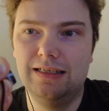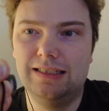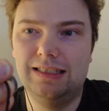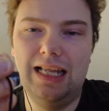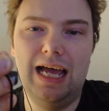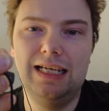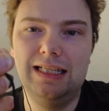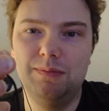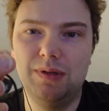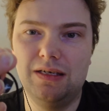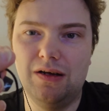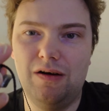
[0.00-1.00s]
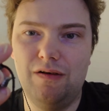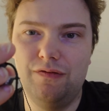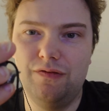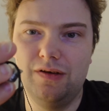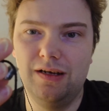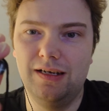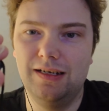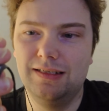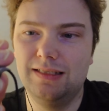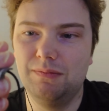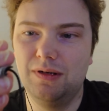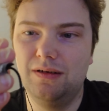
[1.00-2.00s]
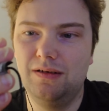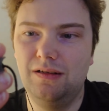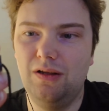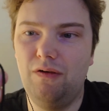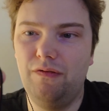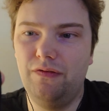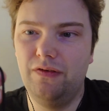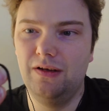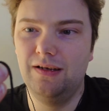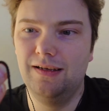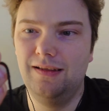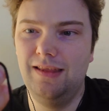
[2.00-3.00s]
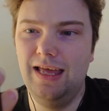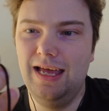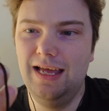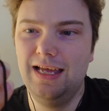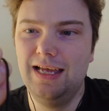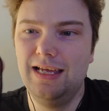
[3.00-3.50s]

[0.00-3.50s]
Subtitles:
slightly bit of some cloth there,